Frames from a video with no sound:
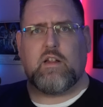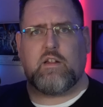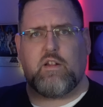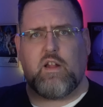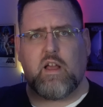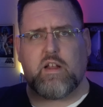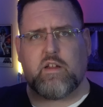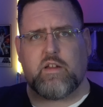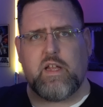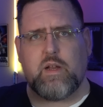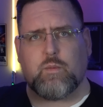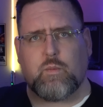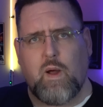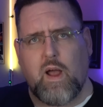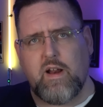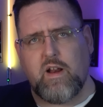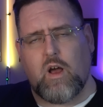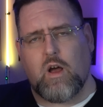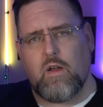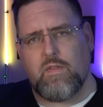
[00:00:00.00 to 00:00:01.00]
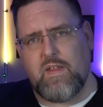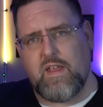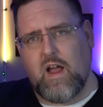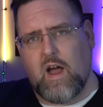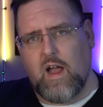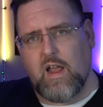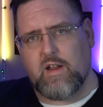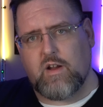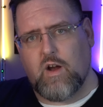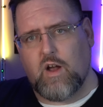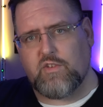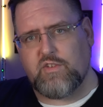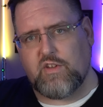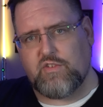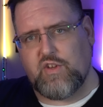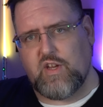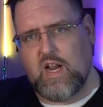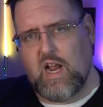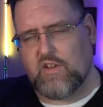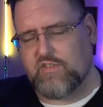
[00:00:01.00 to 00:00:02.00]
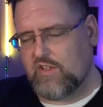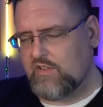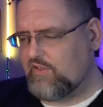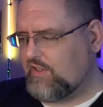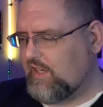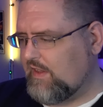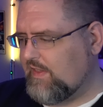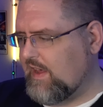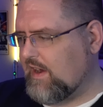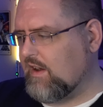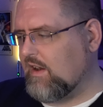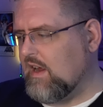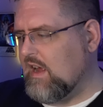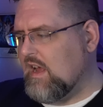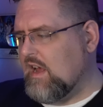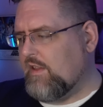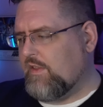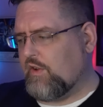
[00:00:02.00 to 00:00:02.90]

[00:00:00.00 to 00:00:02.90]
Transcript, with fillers: Luckily, right on the icons, as you guys can see there,